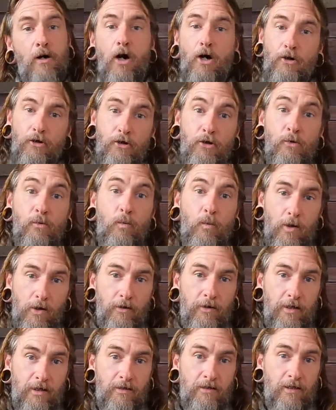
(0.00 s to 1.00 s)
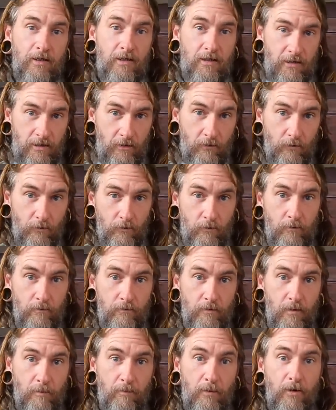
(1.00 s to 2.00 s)
are you willing to kill
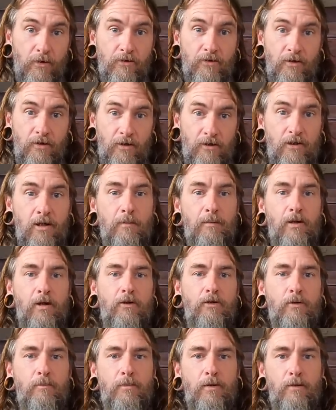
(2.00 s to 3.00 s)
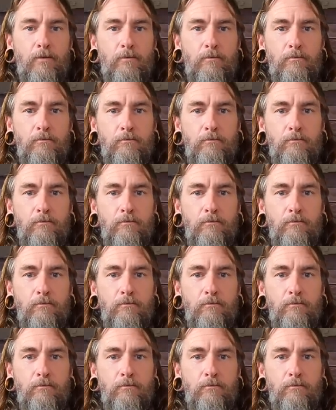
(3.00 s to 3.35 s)
the person that's coming on your boat?